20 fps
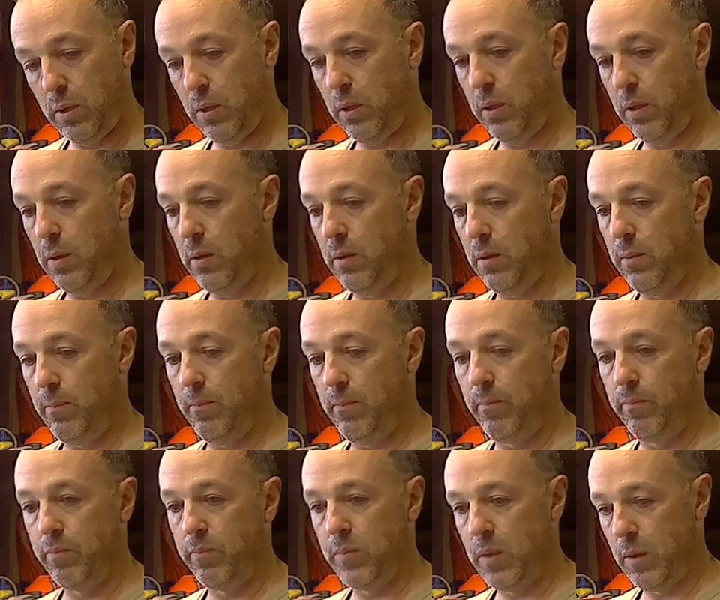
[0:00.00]

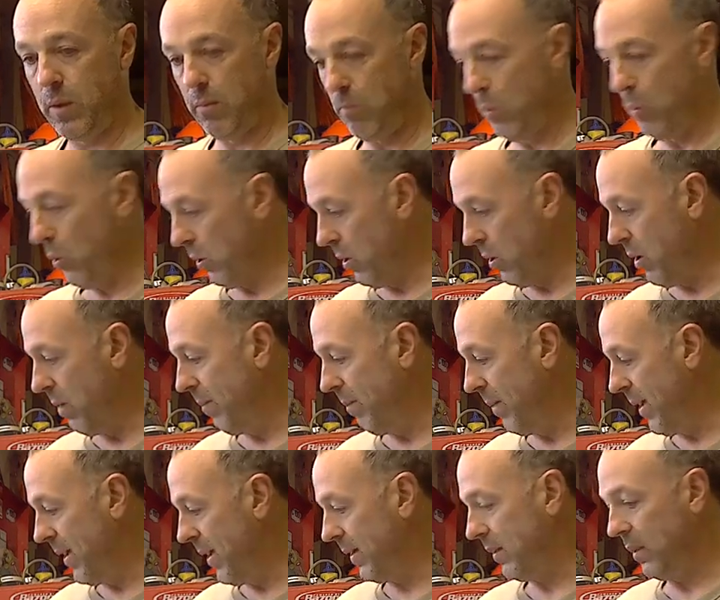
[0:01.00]
Um, more
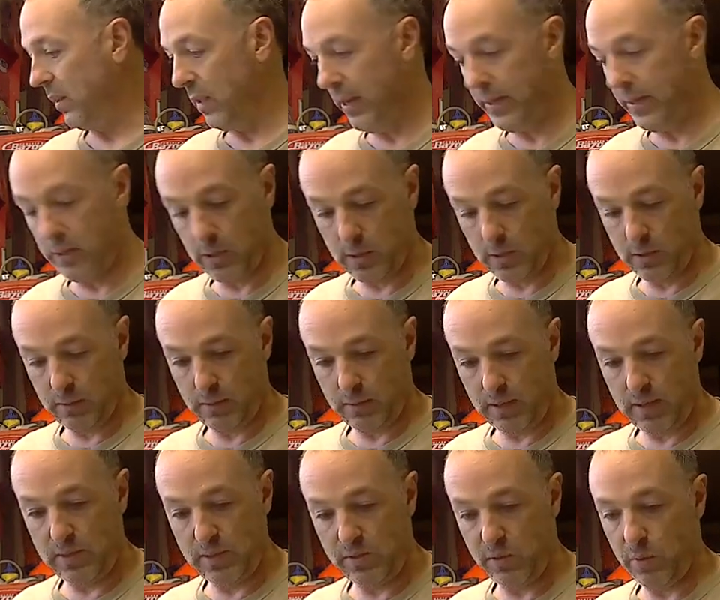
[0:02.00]
compact, lighter,
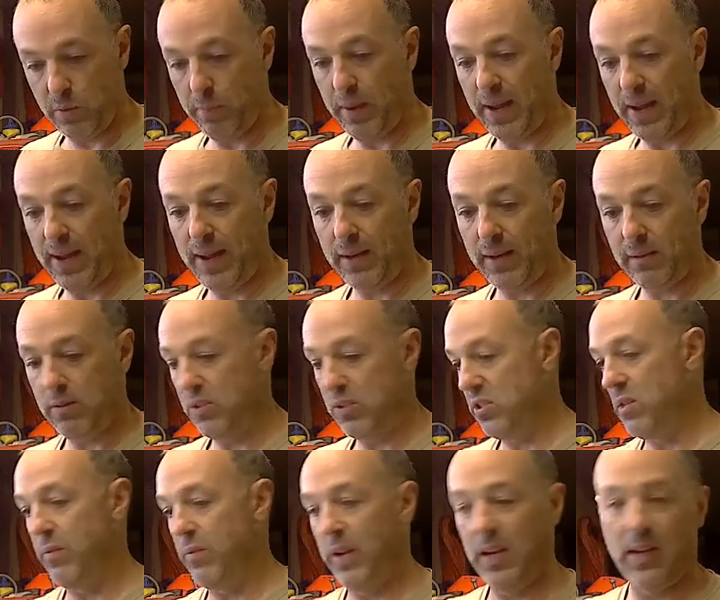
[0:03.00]
easier to pack,
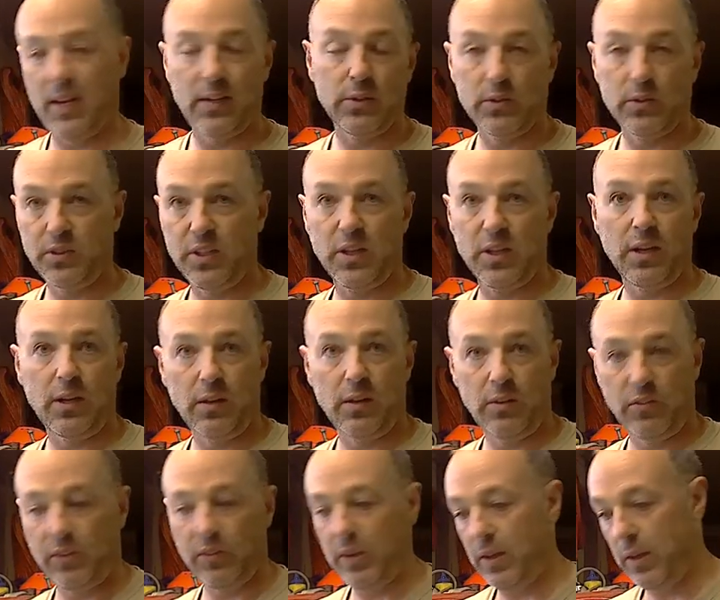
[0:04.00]
doesn't have a handle sticking out of
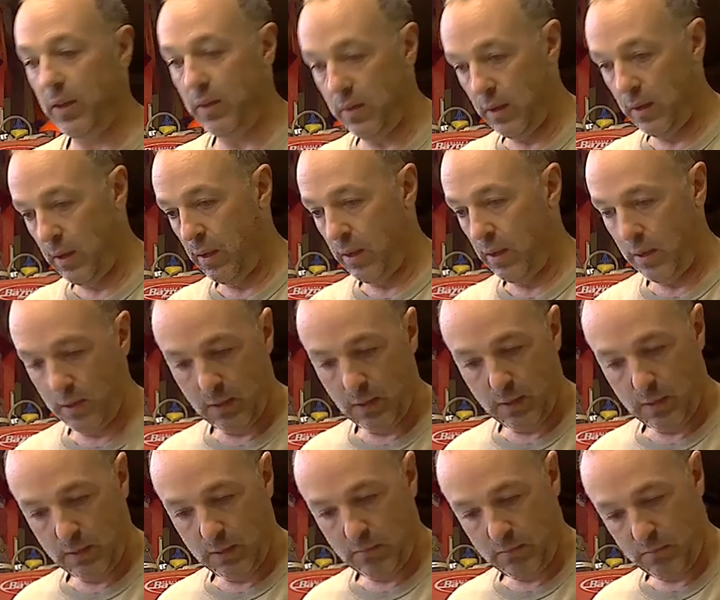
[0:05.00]
the side.
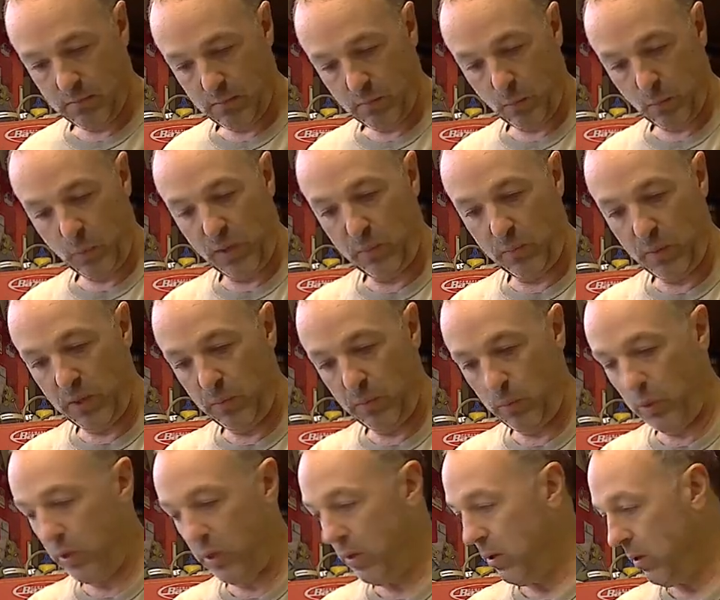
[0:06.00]
Win, win,
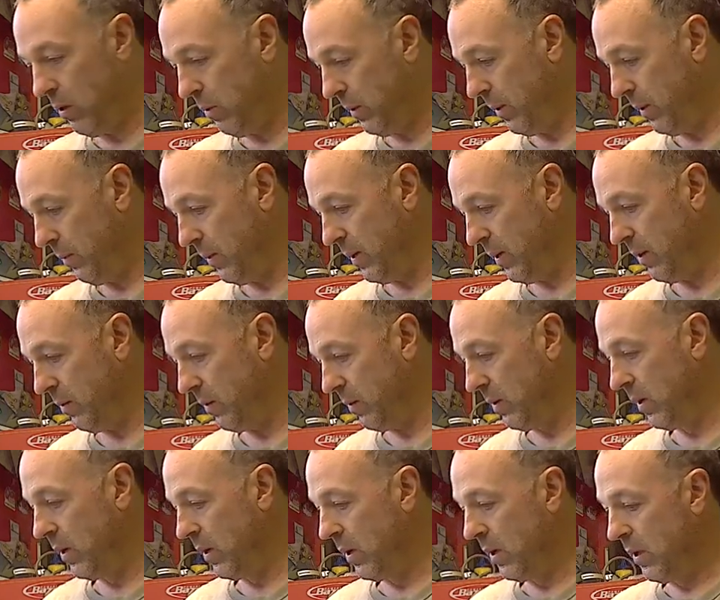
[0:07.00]
win all the way around.
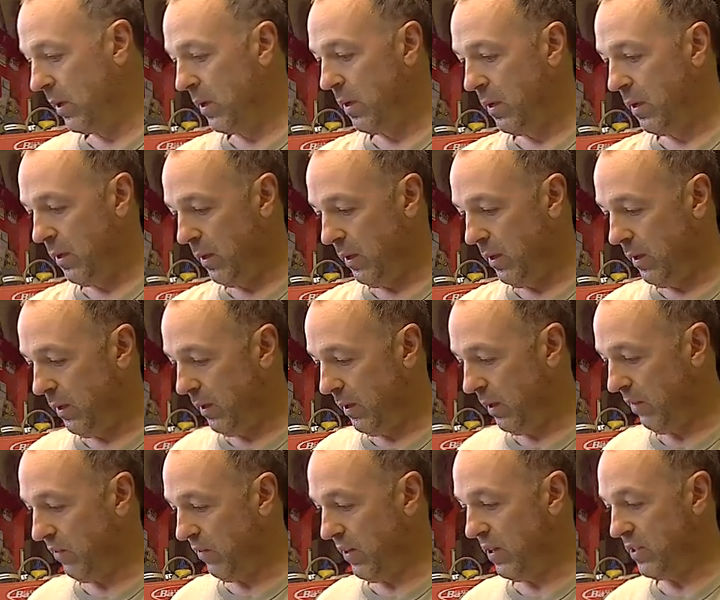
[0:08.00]

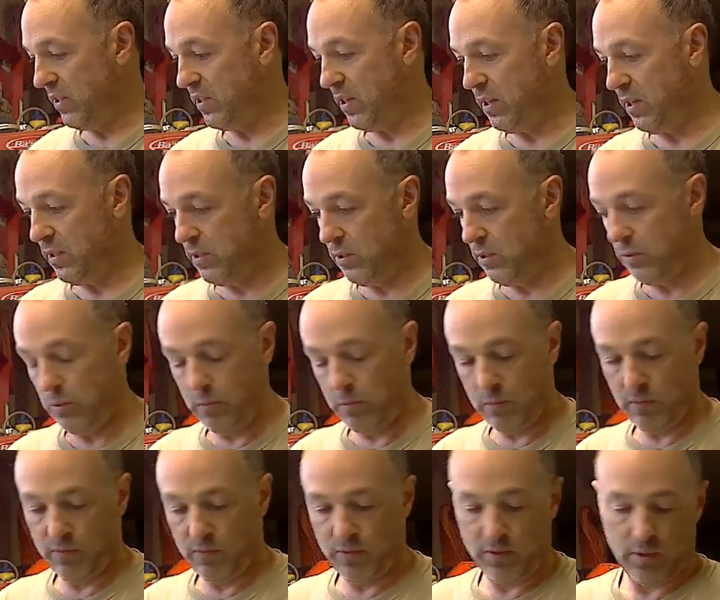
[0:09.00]
And if I decide to,
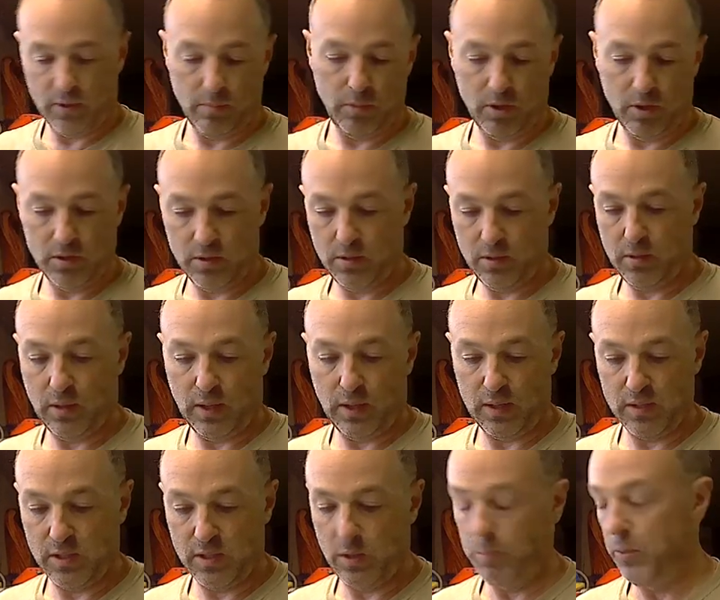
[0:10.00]
for some reason, I
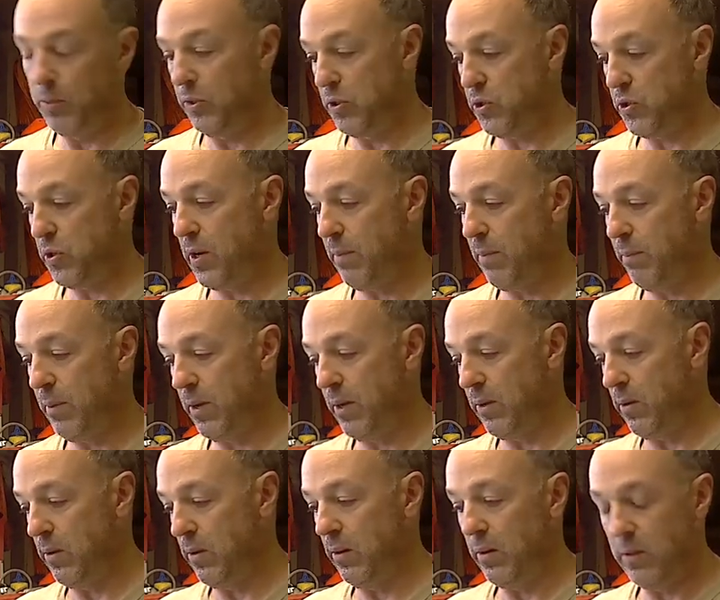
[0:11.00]
can still put the strap
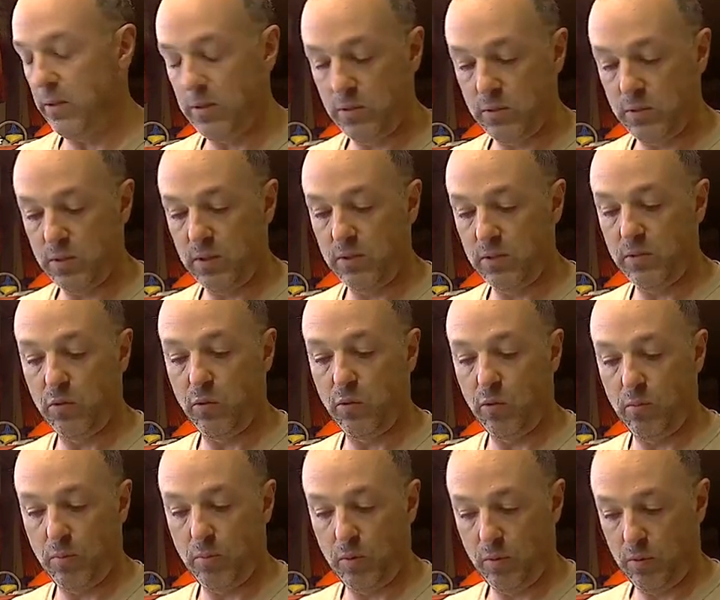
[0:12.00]
back on it and use it as a
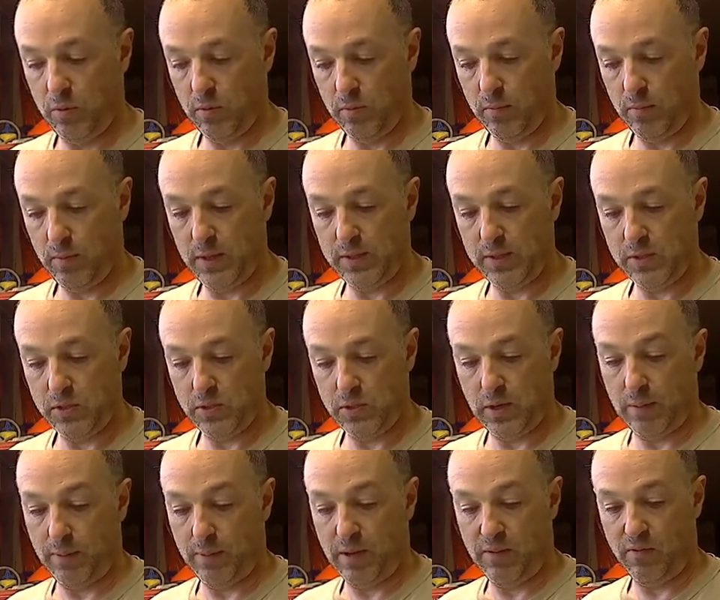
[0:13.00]
normal ratchet
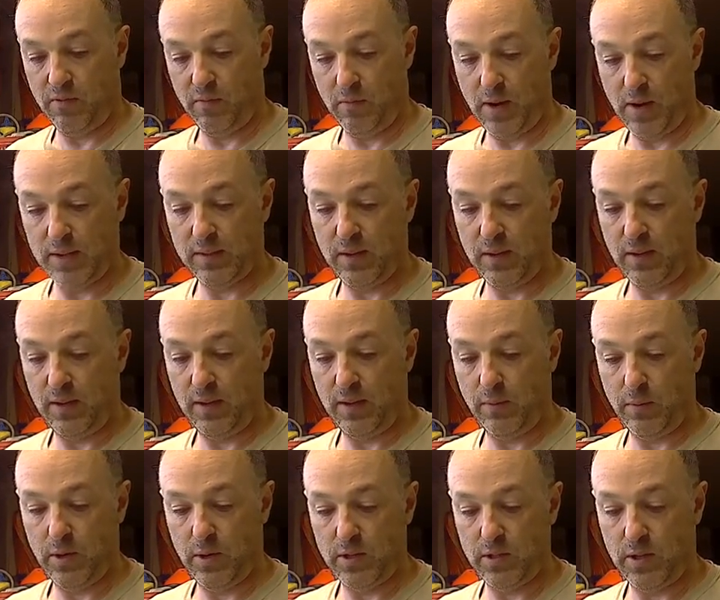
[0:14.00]
strap. I haven't wrecked it in any
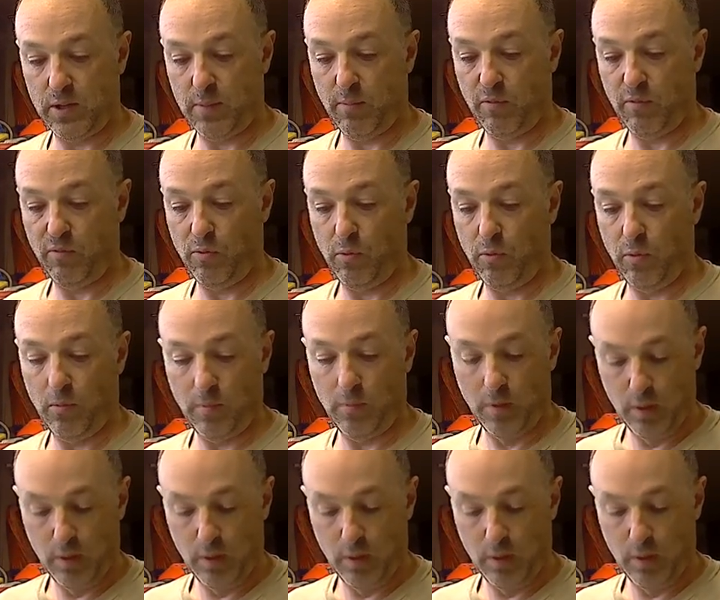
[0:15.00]
way, shape, or form.